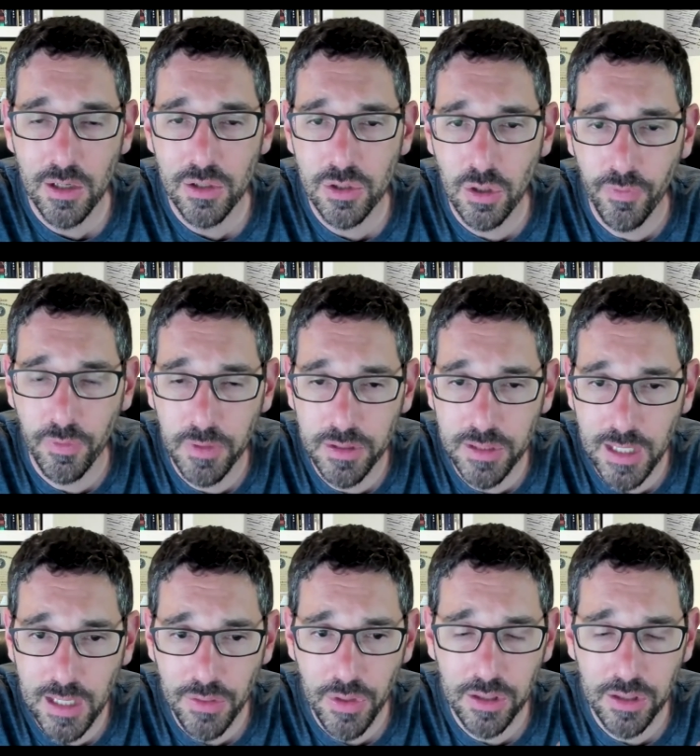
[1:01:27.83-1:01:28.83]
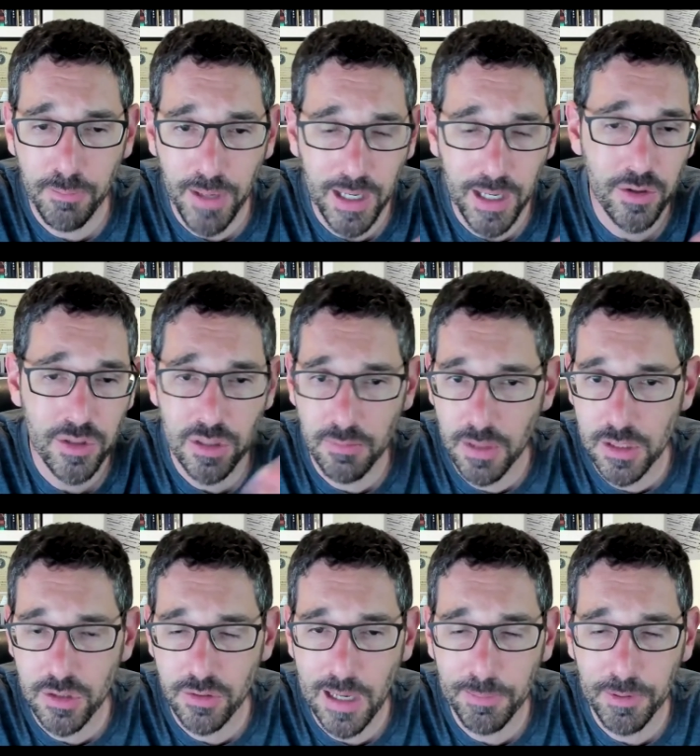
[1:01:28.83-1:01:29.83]
So from the date that the buyer
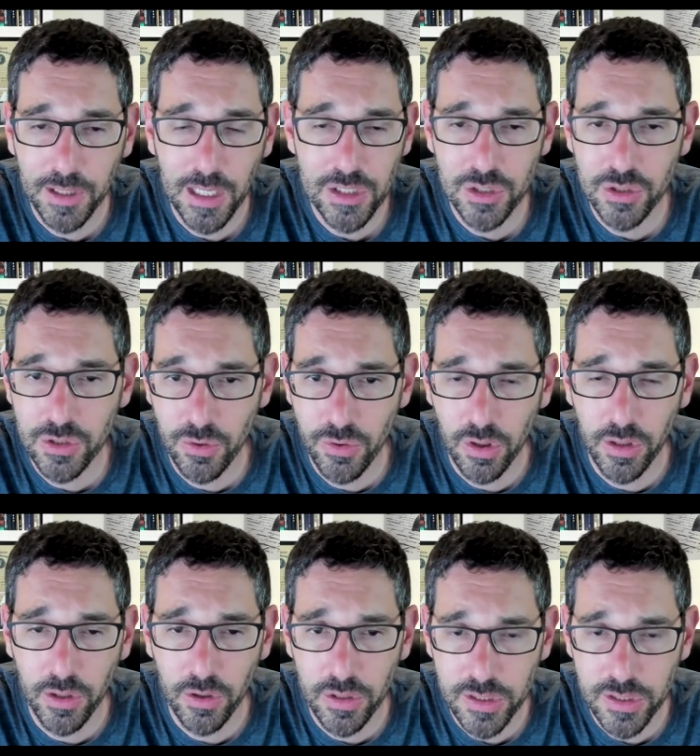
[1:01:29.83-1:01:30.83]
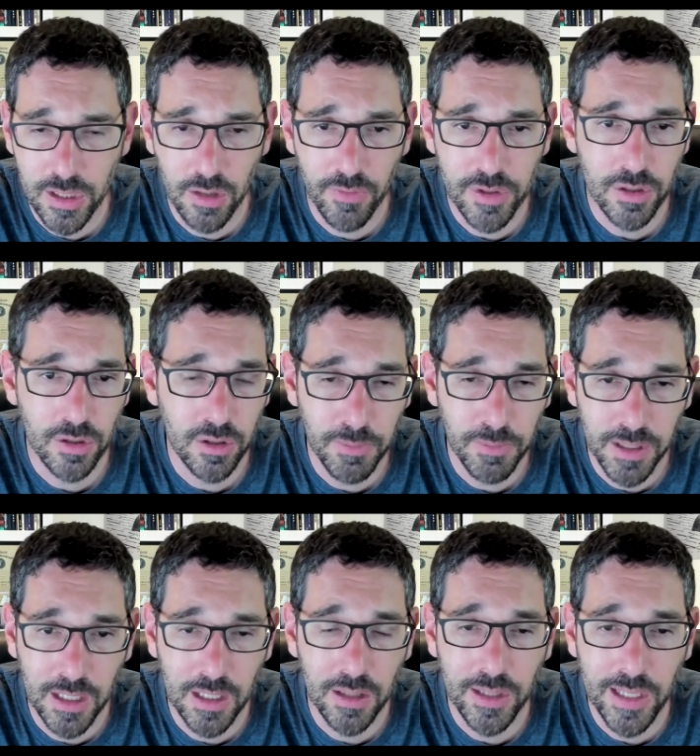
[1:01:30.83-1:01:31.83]
submits their application to the servicer to
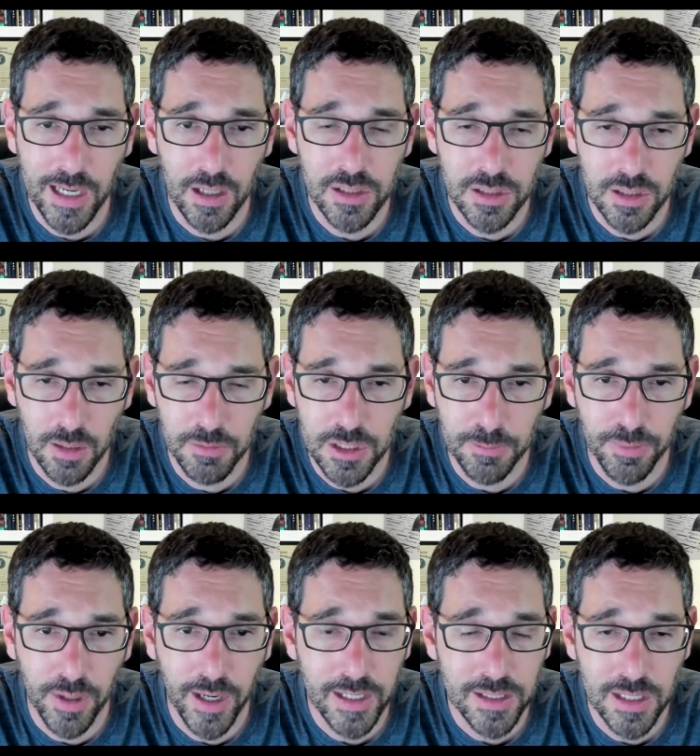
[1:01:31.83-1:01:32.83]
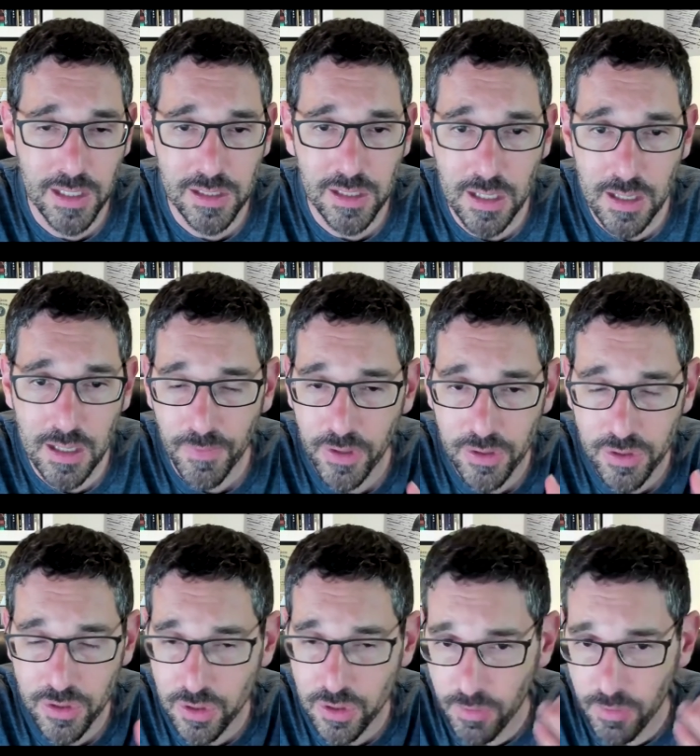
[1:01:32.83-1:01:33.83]
begin that assumption process, the
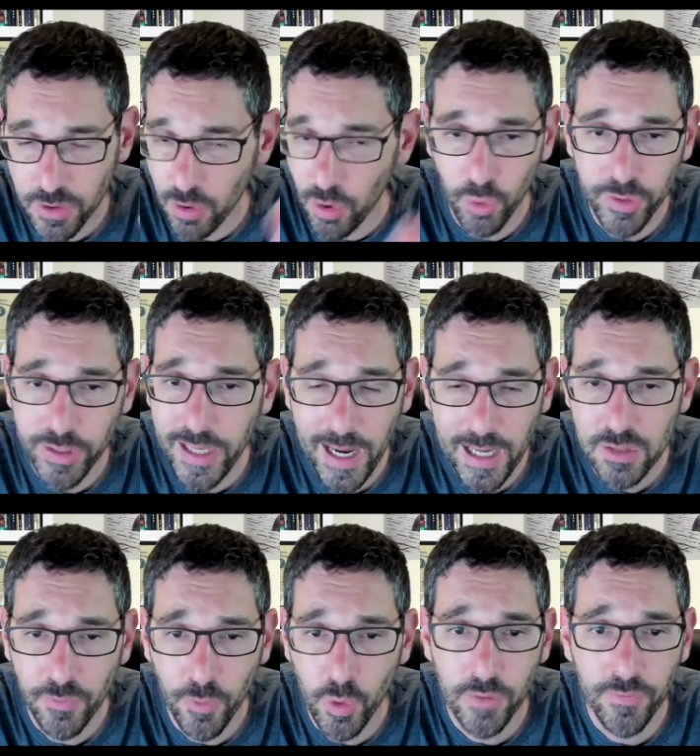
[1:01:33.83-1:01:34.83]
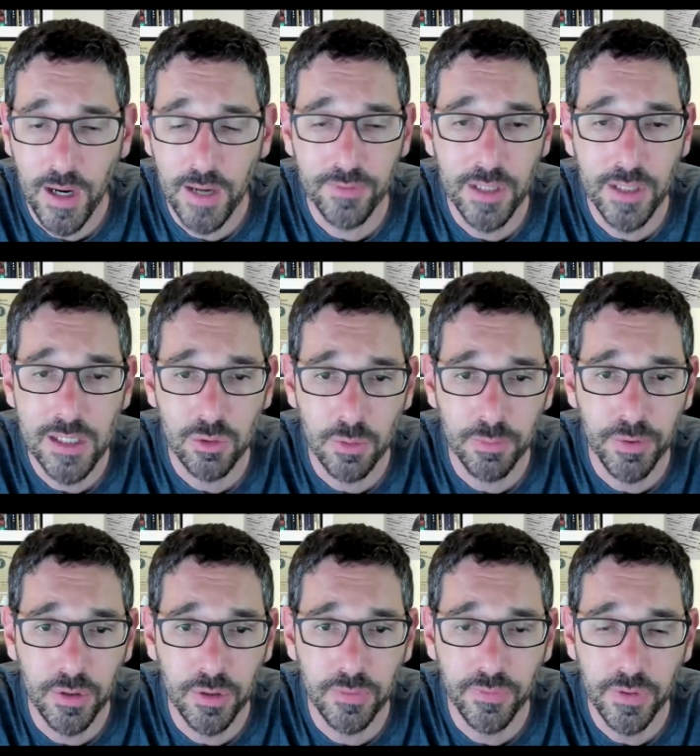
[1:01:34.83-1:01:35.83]
servicer only has 45 days to
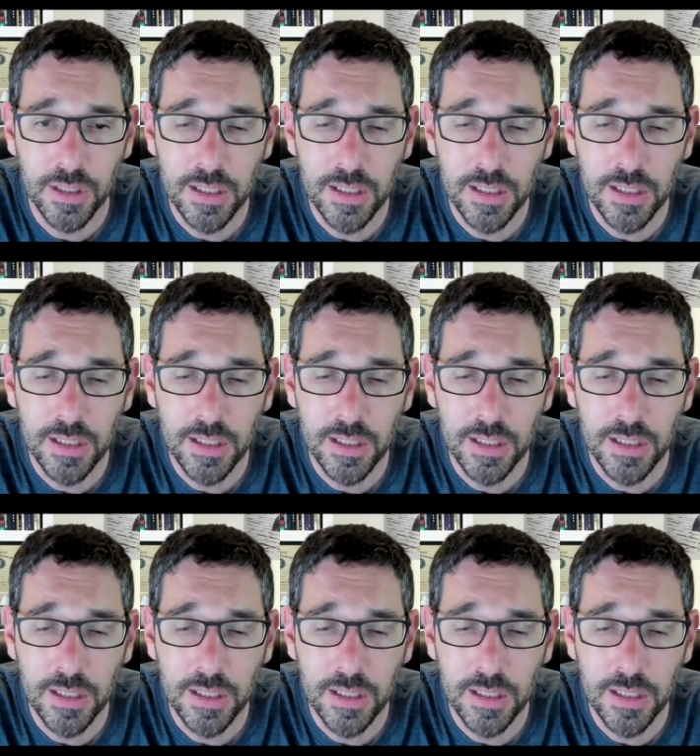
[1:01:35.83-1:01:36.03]
approve.